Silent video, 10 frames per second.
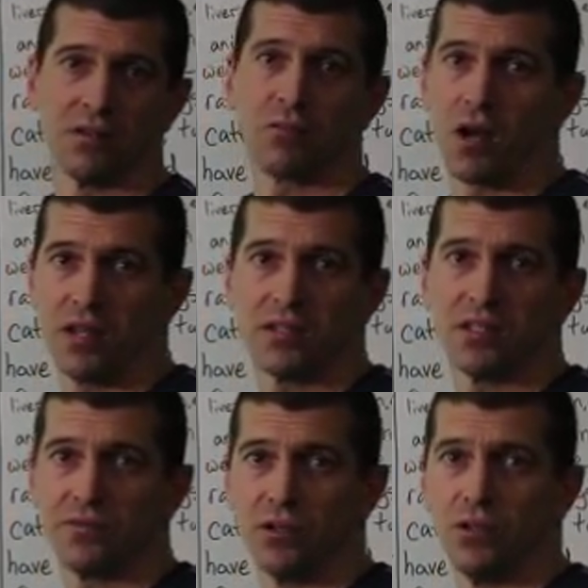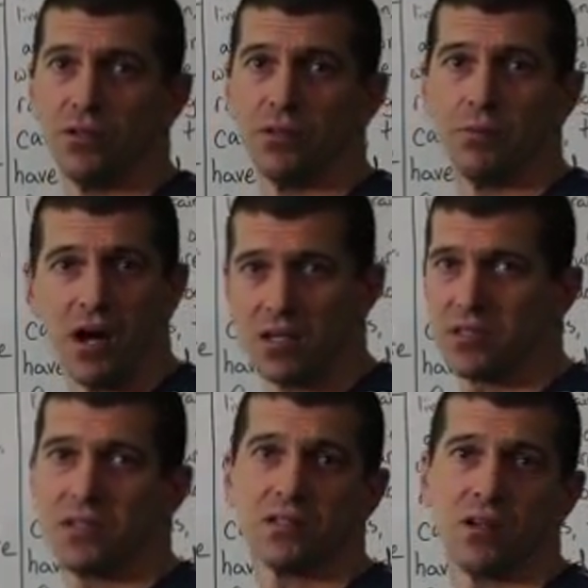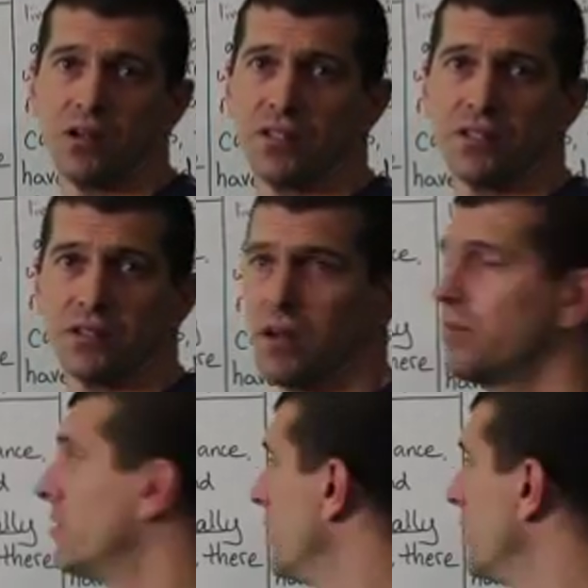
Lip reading: processed food and pastas and all this stuff,